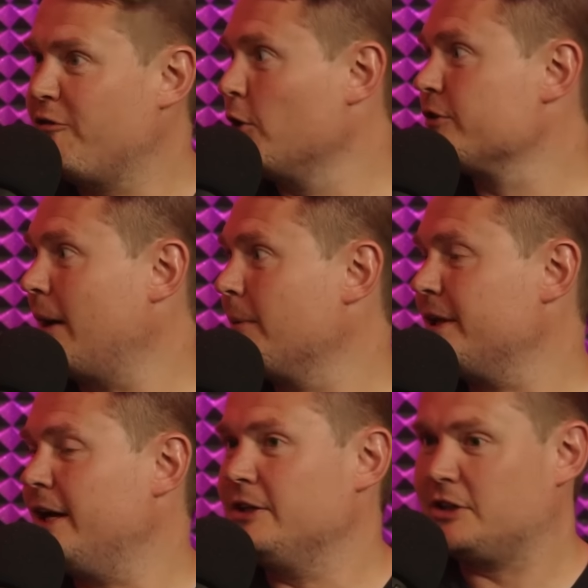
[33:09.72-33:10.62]
he falls out
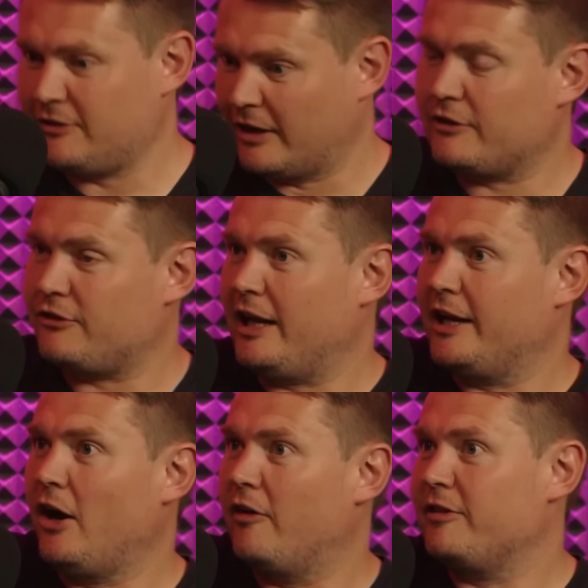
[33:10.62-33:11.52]
with her and she's like
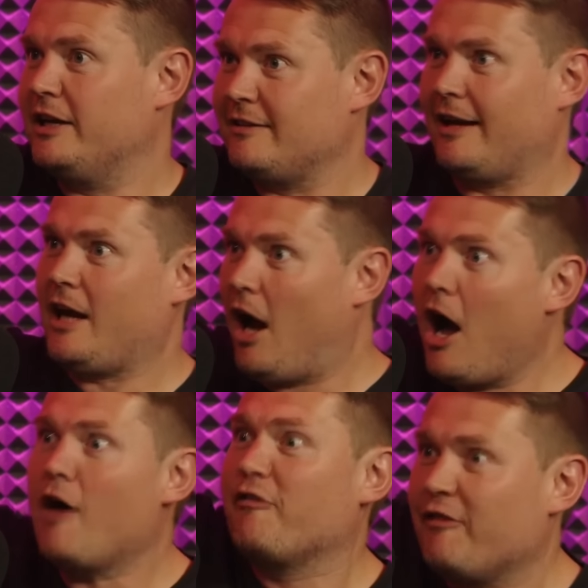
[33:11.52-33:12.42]
sailing off and he's like,
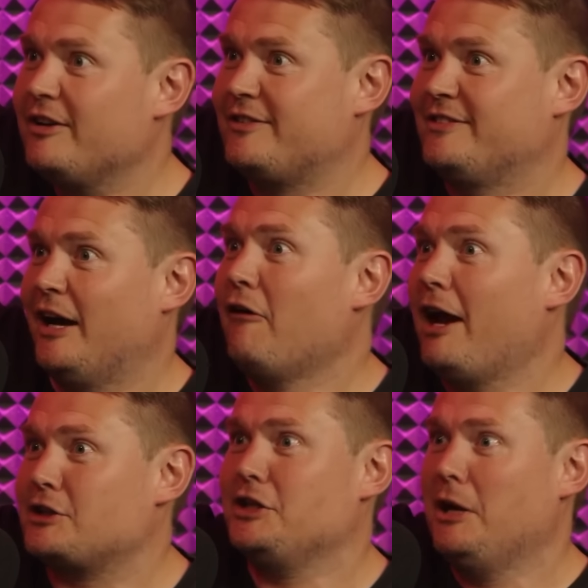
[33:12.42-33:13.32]
off! It's the
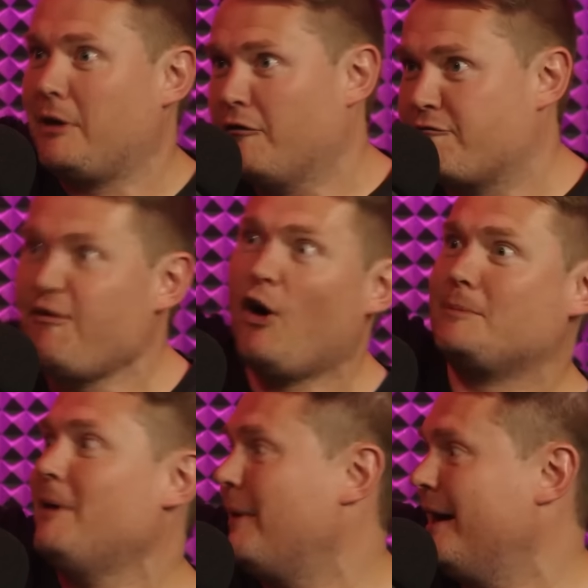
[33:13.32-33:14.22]
direction you can f
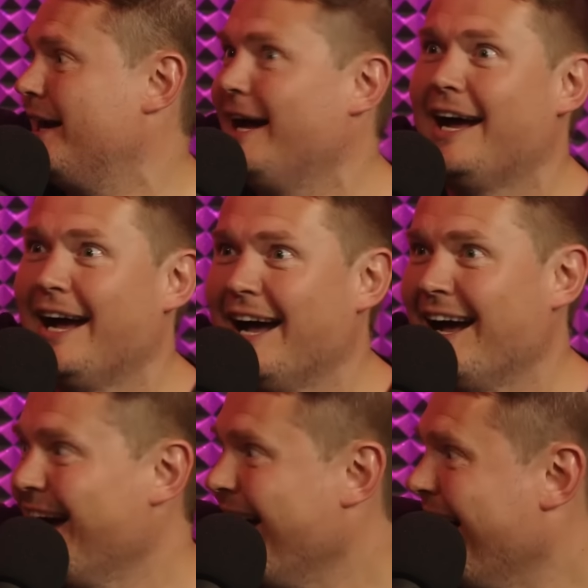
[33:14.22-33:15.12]
Moana.
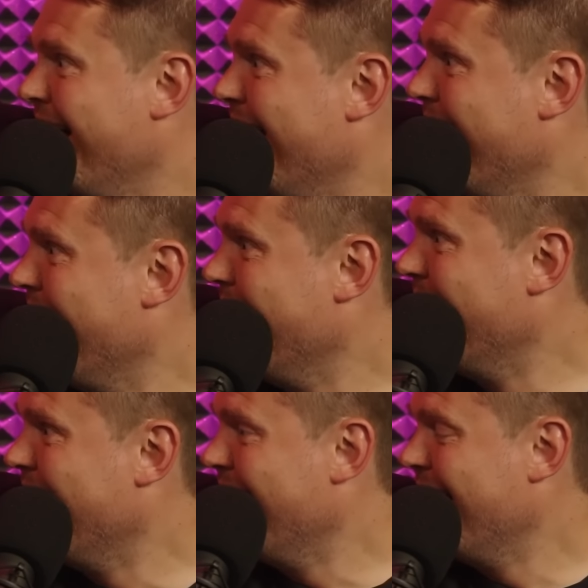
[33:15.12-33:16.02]

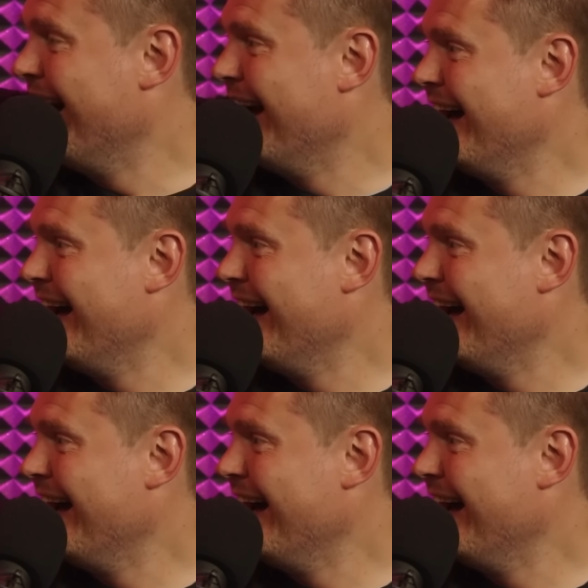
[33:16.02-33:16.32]
Well,